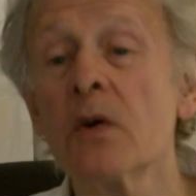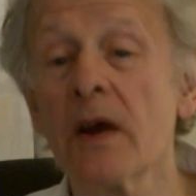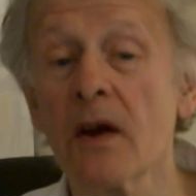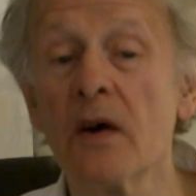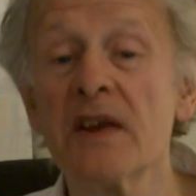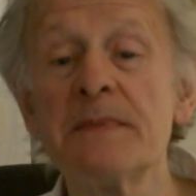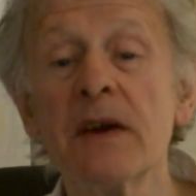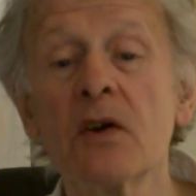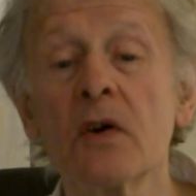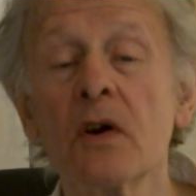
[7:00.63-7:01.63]
going on has
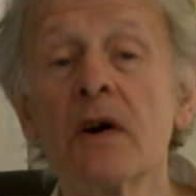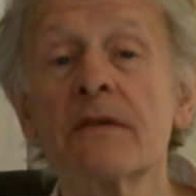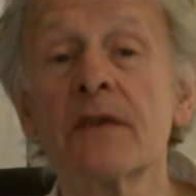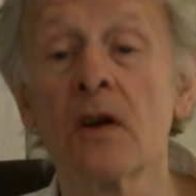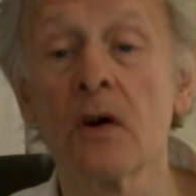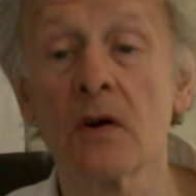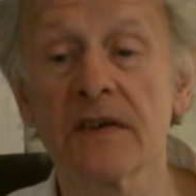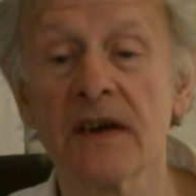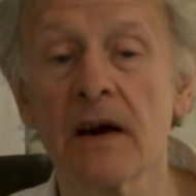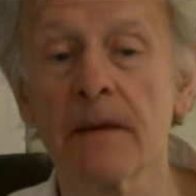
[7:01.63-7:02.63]
been going on for a long
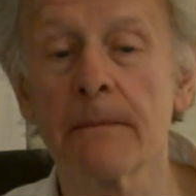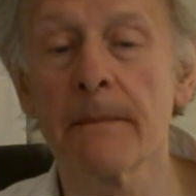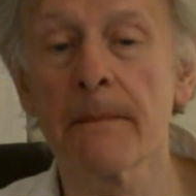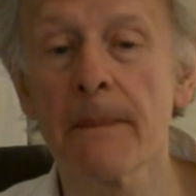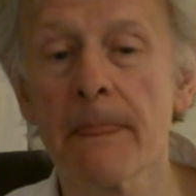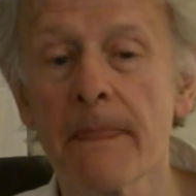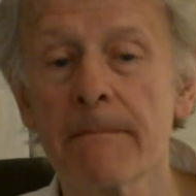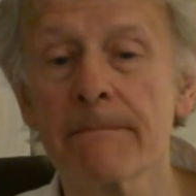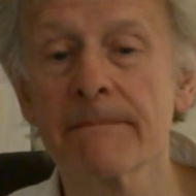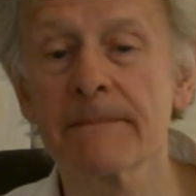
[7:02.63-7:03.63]
time.
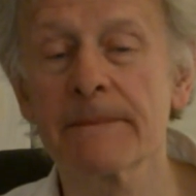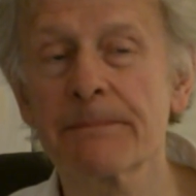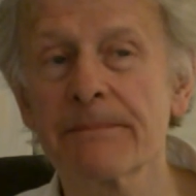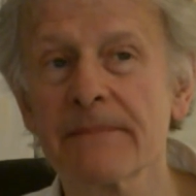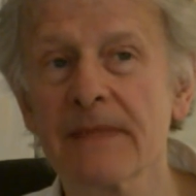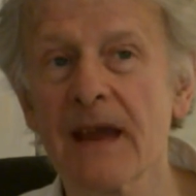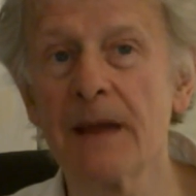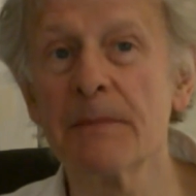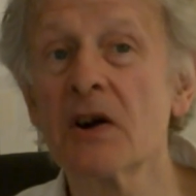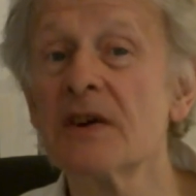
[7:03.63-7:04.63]

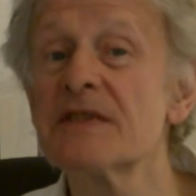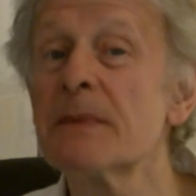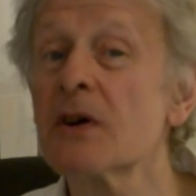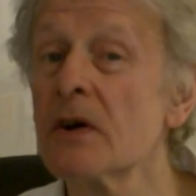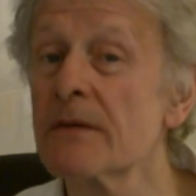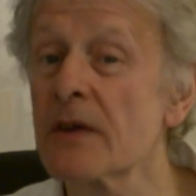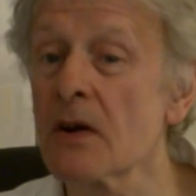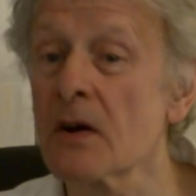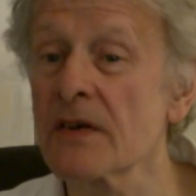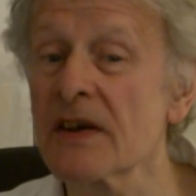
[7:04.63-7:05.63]
And because it's been going for a
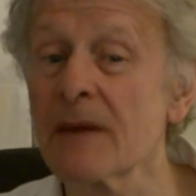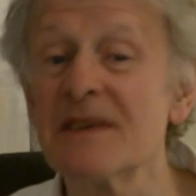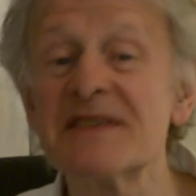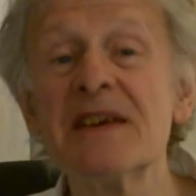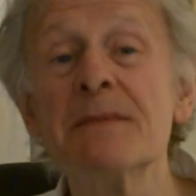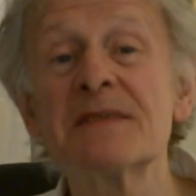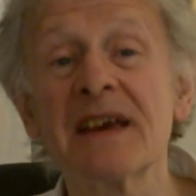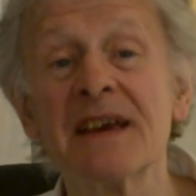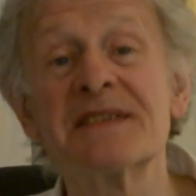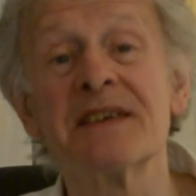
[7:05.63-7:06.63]
long time, it seems
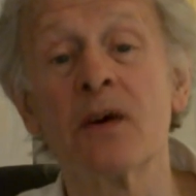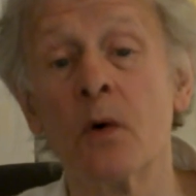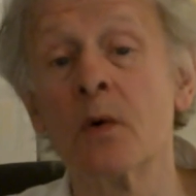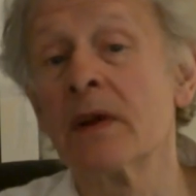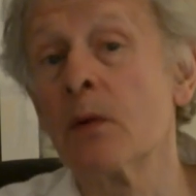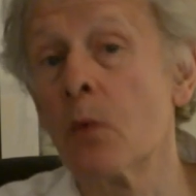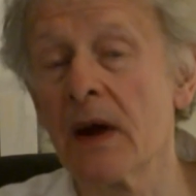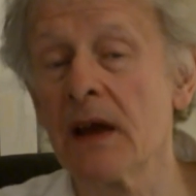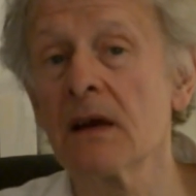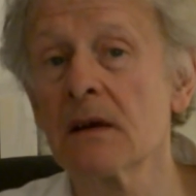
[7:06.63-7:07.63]
like it's the only
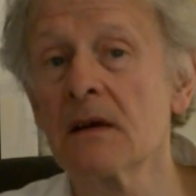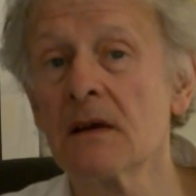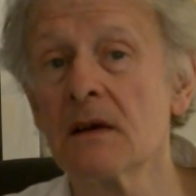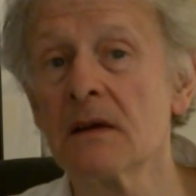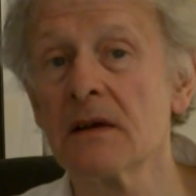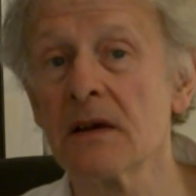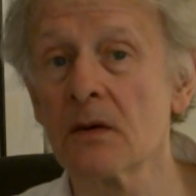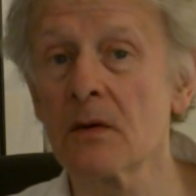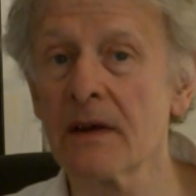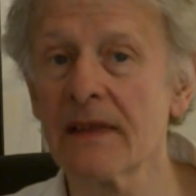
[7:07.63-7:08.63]
way. You
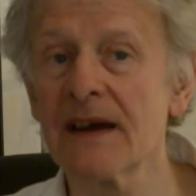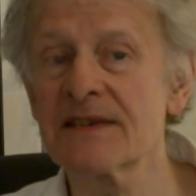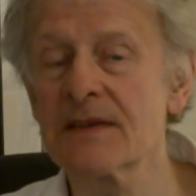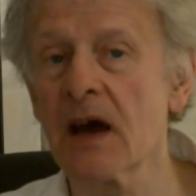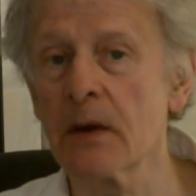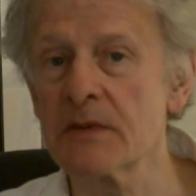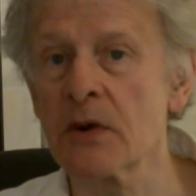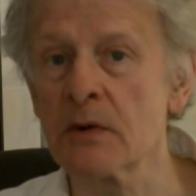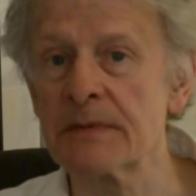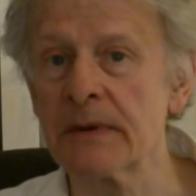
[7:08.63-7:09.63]
know, that's how it's
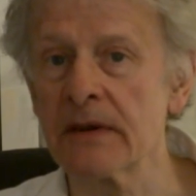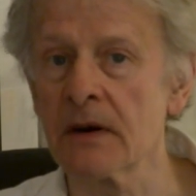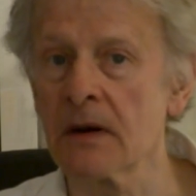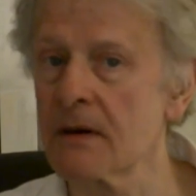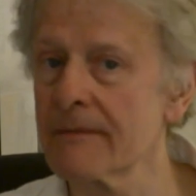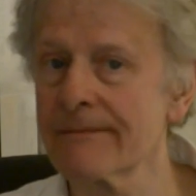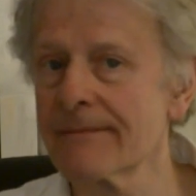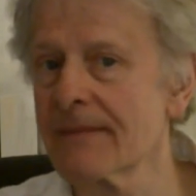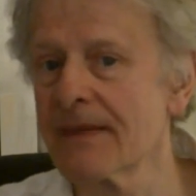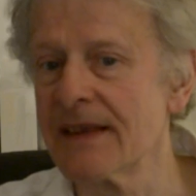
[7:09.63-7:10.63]
always been done.
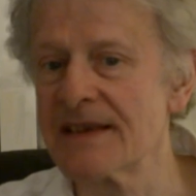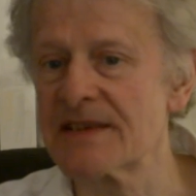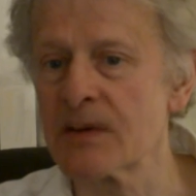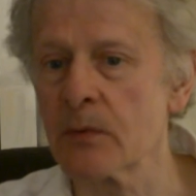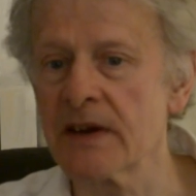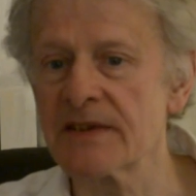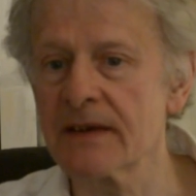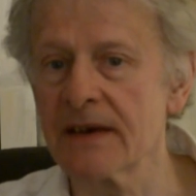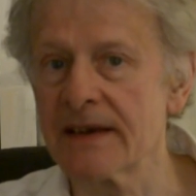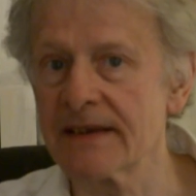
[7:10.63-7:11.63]
This is the way it's,
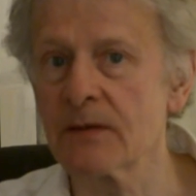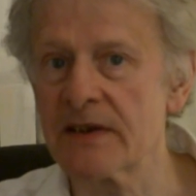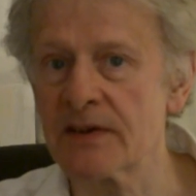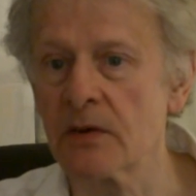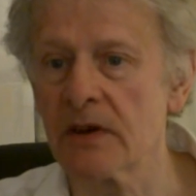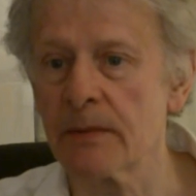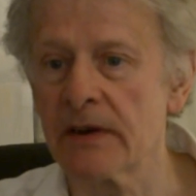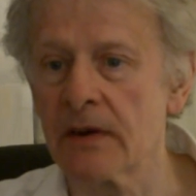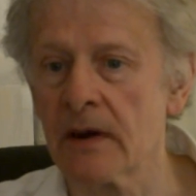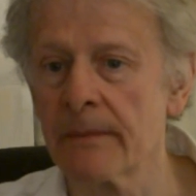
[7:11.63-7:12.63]
it is going to
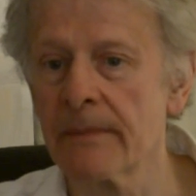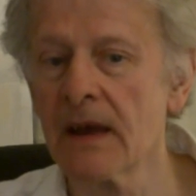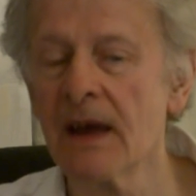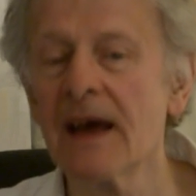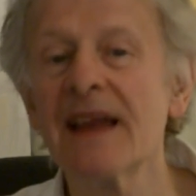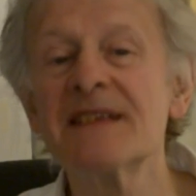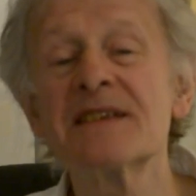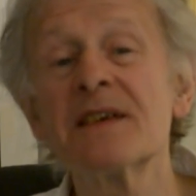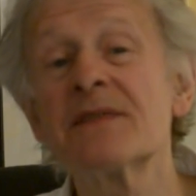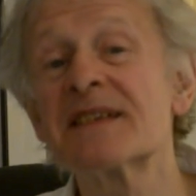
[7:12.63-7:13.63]
be done. And it's
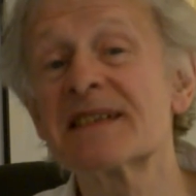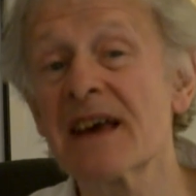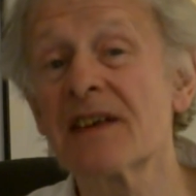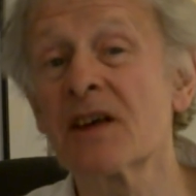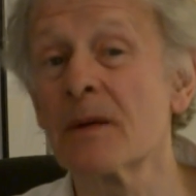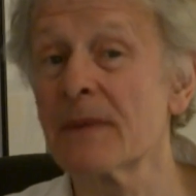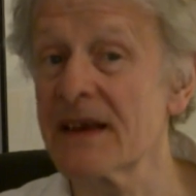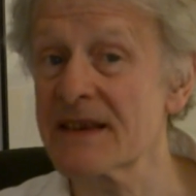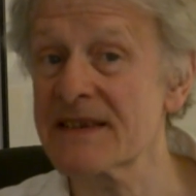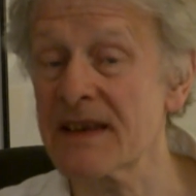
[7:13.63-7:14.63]
as if the setup
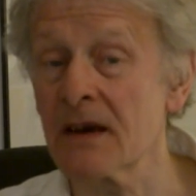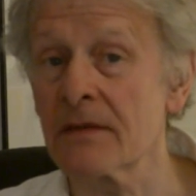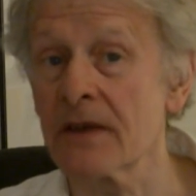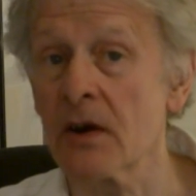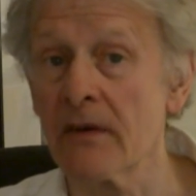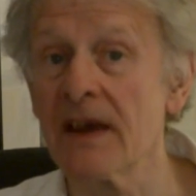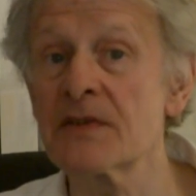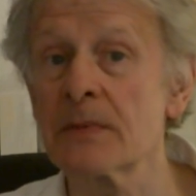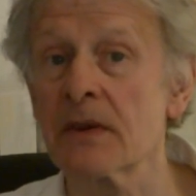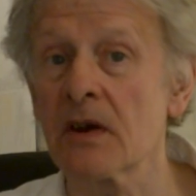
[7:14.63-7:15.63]
itself, the
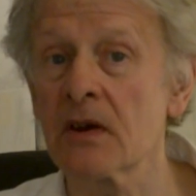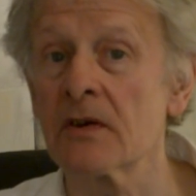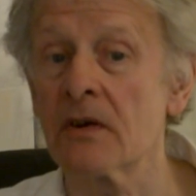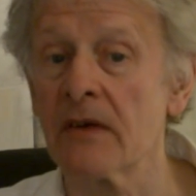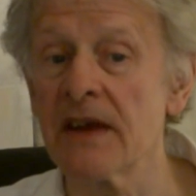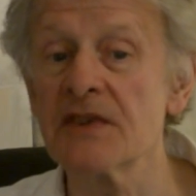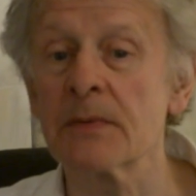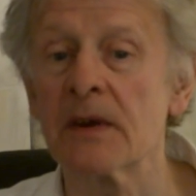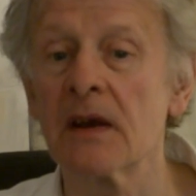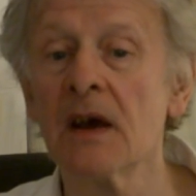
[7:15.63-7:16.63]
arrangement, the current
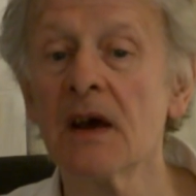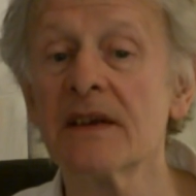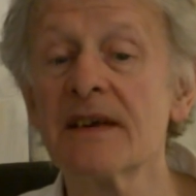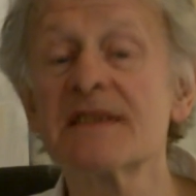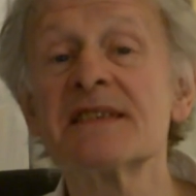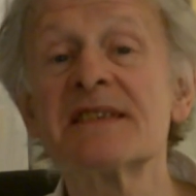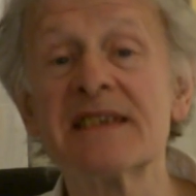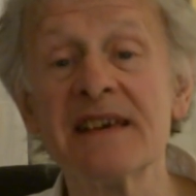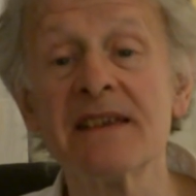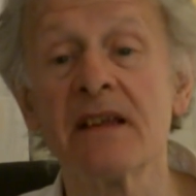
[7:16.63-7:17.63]
arrangement, doesn't
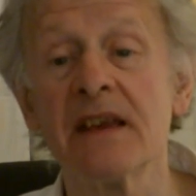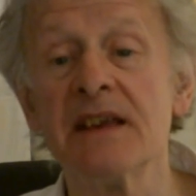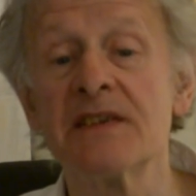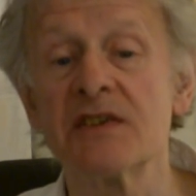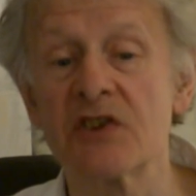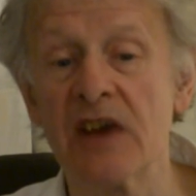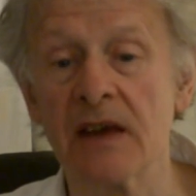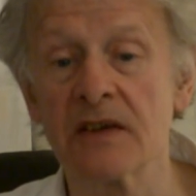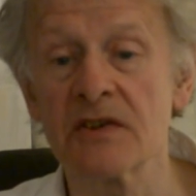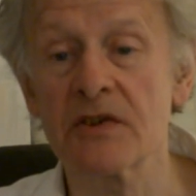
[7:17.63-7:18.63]
see the need to
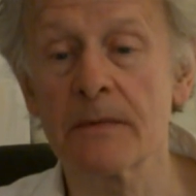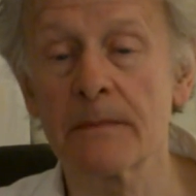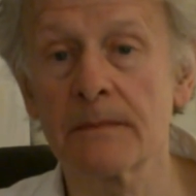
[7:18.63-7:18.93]
change.